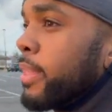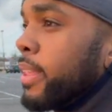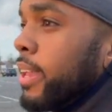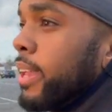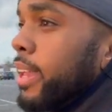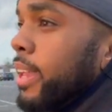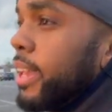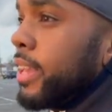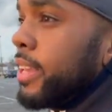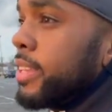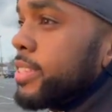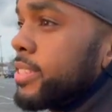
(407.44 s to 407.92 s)

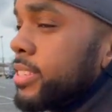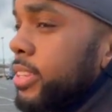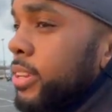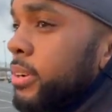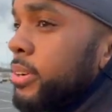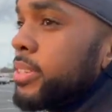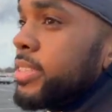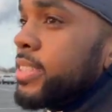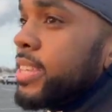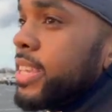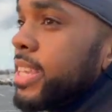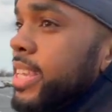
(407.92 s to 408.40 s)
And
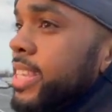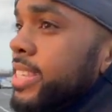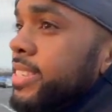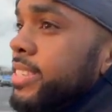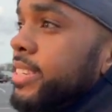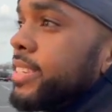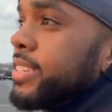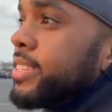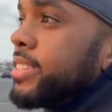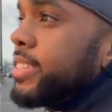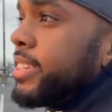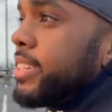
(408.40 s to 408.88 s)
so it's
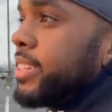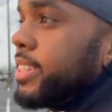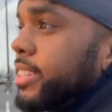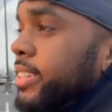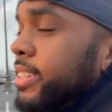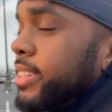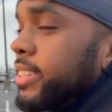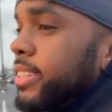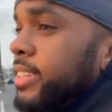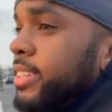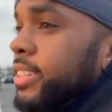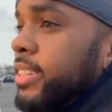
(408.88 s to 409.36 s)
easy to
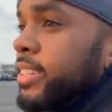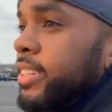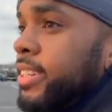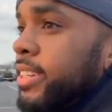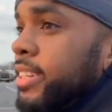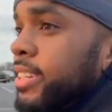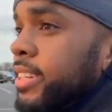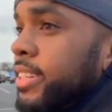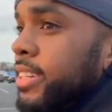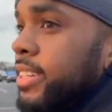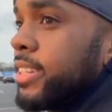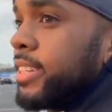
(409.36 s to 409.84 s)

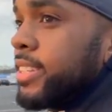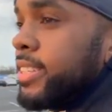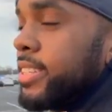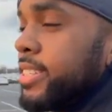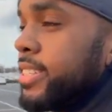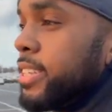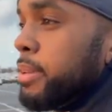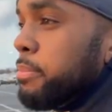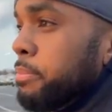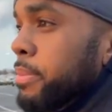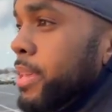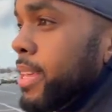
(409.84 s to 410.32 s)

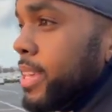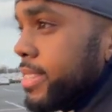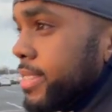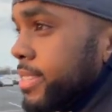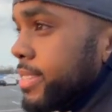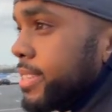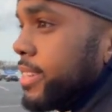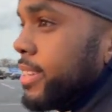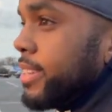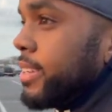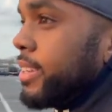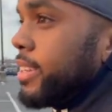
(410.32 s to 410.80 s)

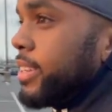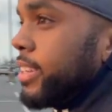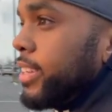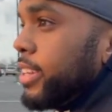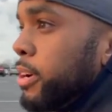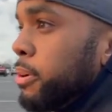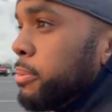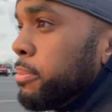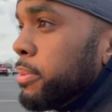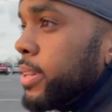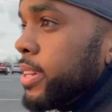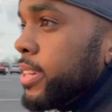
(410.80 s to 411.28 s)
miss, you
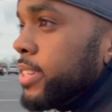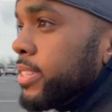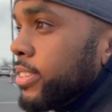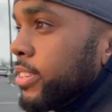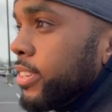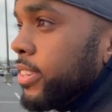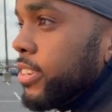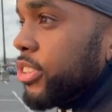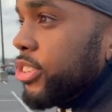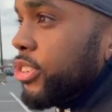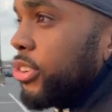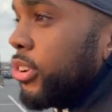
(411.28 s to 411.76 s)
know, because you're
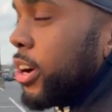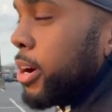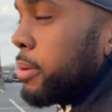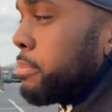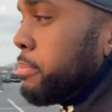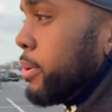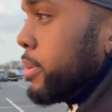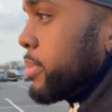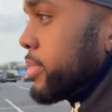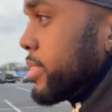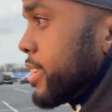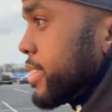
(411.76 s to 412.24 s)
on a truck
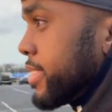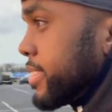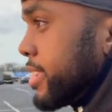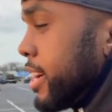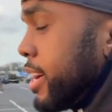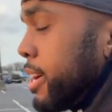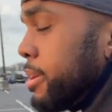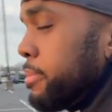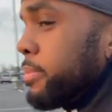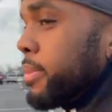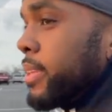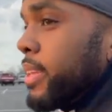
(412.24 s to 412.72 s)
most of the
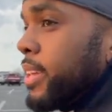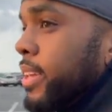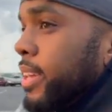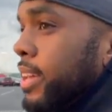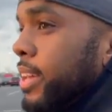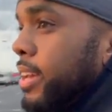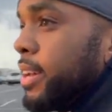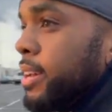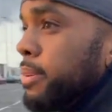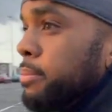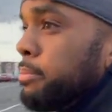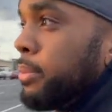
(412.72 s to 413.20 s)
time.
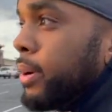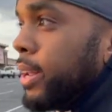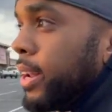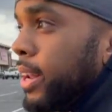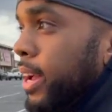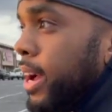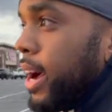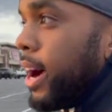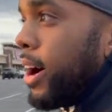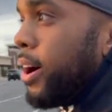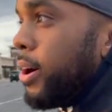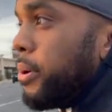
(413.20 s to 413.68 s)
But
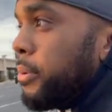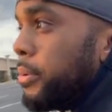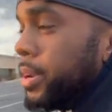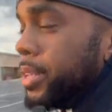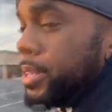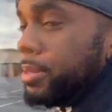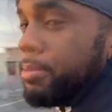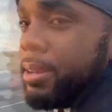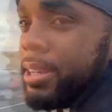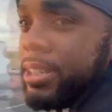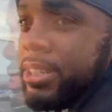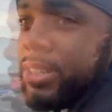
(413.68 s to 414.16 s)
I
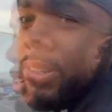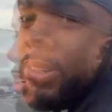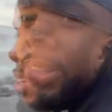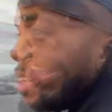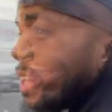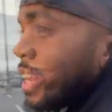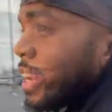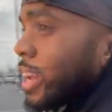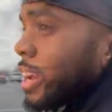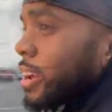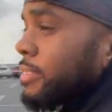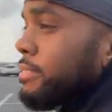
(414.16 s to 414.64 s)
always make sure
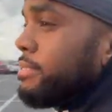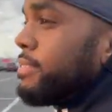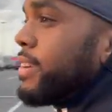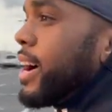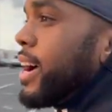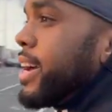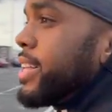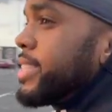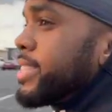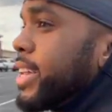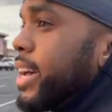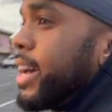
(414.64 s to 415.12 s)
that I
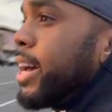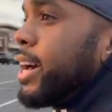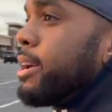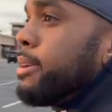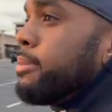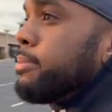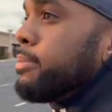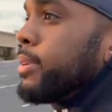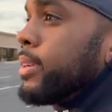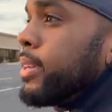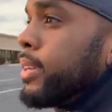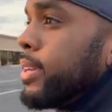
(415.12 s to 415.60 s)
find
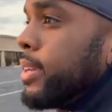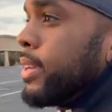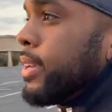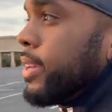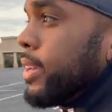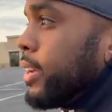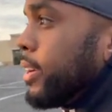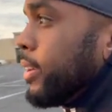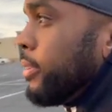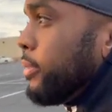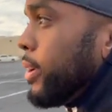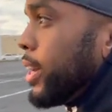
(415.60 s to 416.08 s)
time
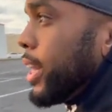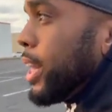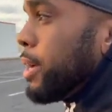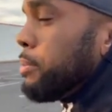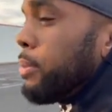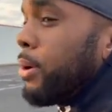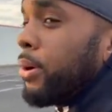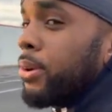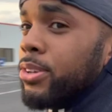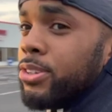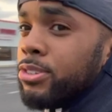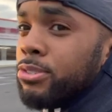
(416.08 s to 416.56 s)
while
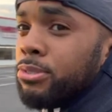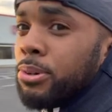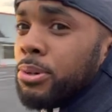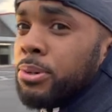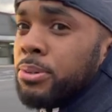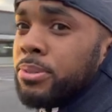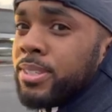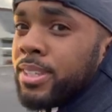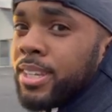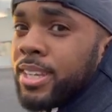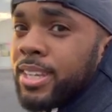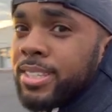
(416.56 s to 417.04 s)
I'm on this
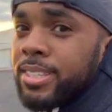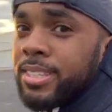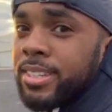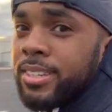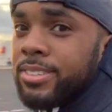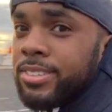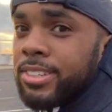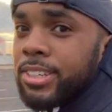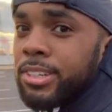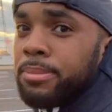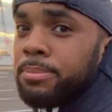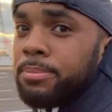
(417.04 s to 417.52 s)
road to get to the
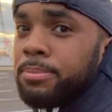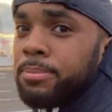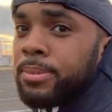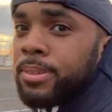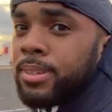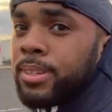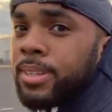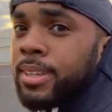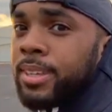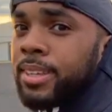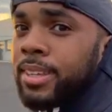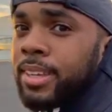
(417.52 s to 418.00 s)
gym
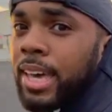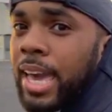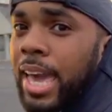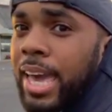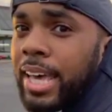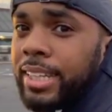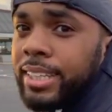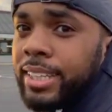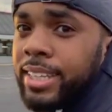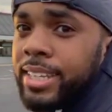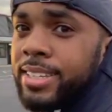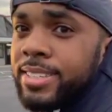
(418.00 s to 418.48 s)

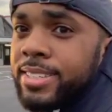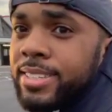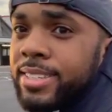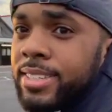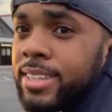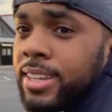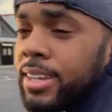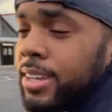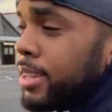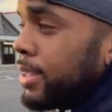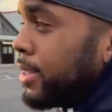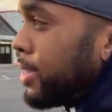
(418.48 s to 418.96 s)
at
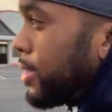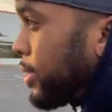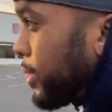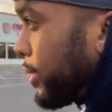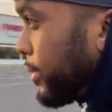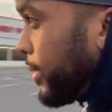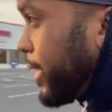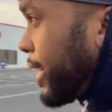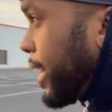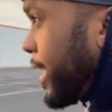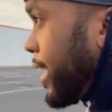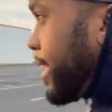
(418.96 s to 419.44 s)
least
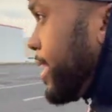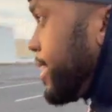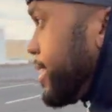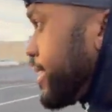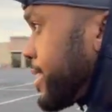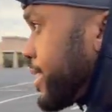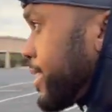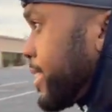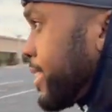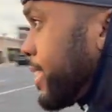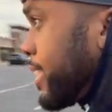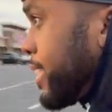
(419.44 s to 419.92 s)
3
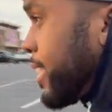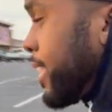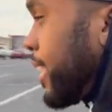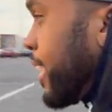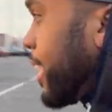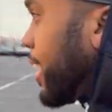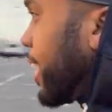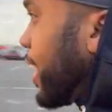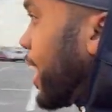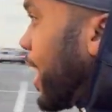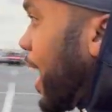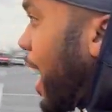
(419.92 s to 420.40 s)
days
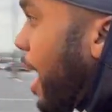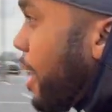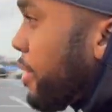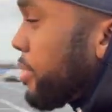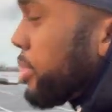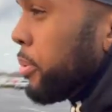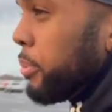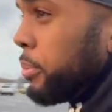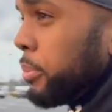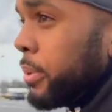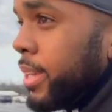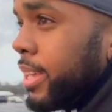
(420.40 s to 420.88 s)
out
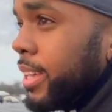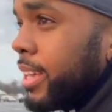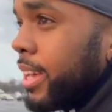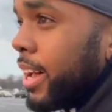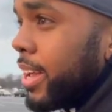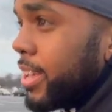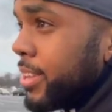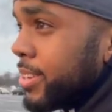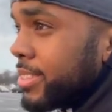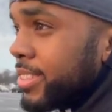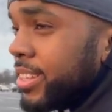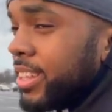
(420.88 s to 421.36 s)
the week. I
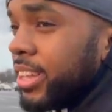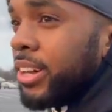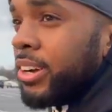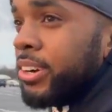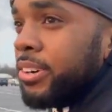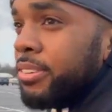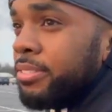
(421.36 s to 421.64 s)
used to go